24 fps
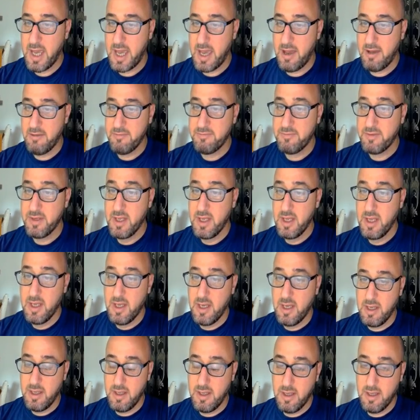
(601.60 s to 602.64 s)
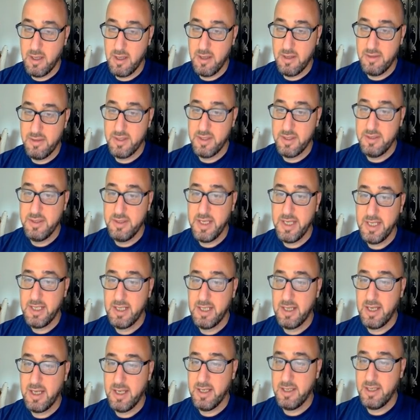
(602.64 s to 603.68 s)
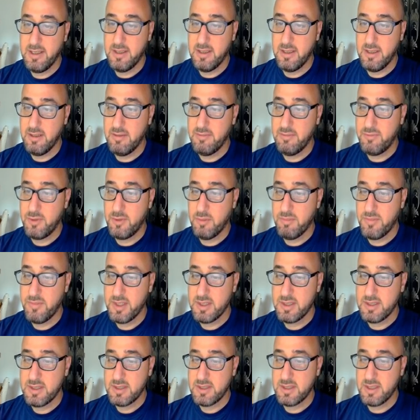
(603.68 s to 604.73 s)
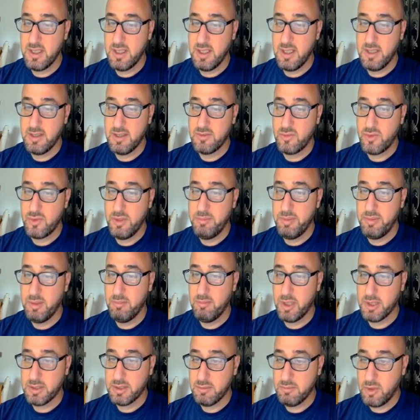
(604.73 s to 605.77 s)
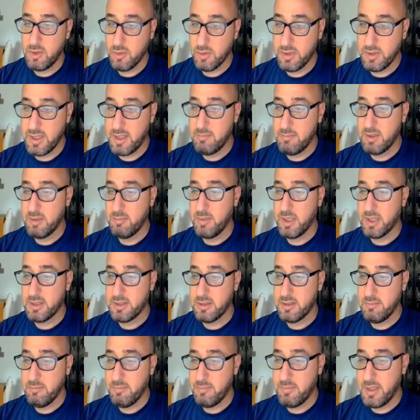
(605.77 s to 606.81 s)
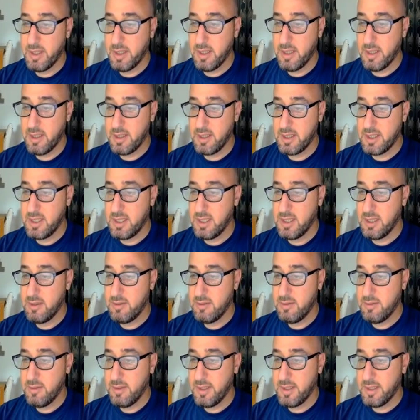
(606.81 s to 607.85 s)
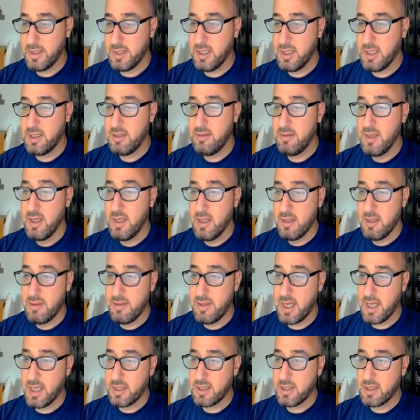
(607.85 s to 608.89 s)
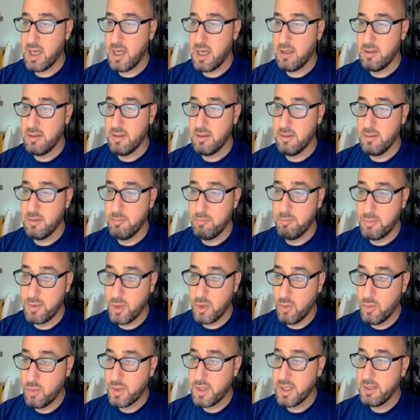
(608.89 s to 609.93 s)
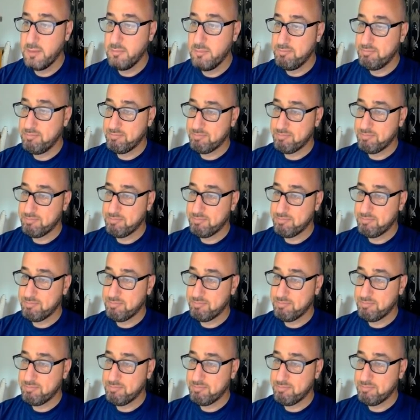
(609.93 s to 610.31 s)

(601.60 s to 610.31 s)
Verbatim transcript: have uh, the neckline uh, from this uh, triple bottom or double bottom here and here that got broken